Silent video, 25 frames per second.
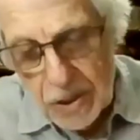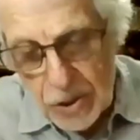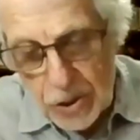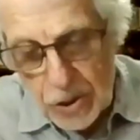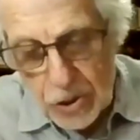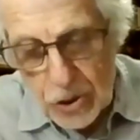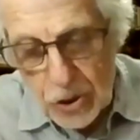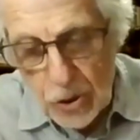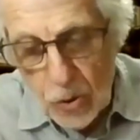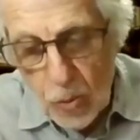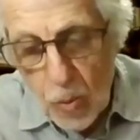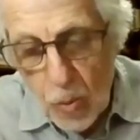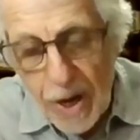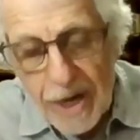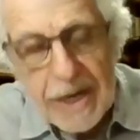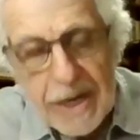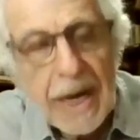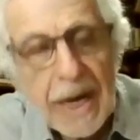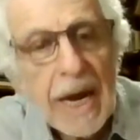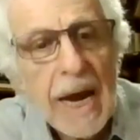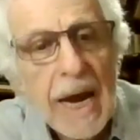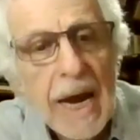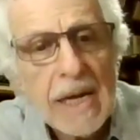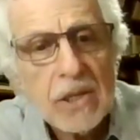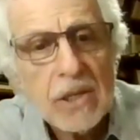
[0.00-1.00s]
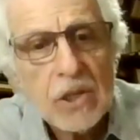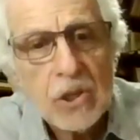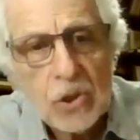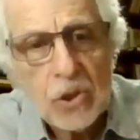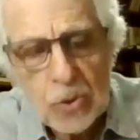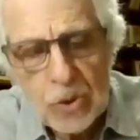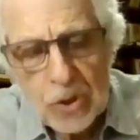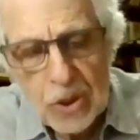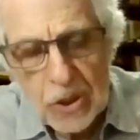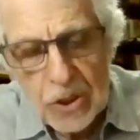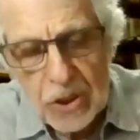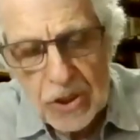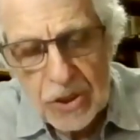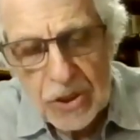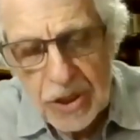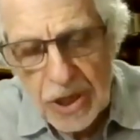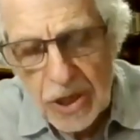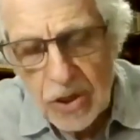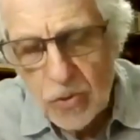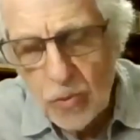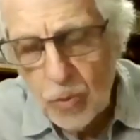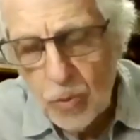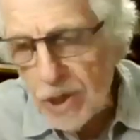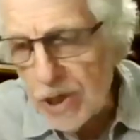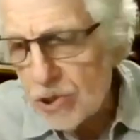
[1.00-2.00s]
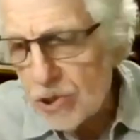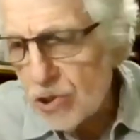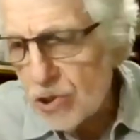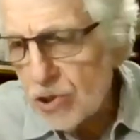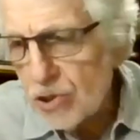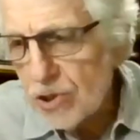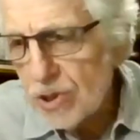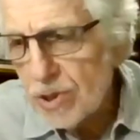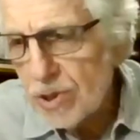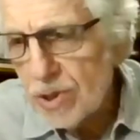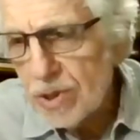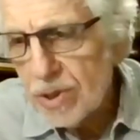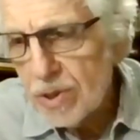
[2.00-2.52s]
So one has to distinguish,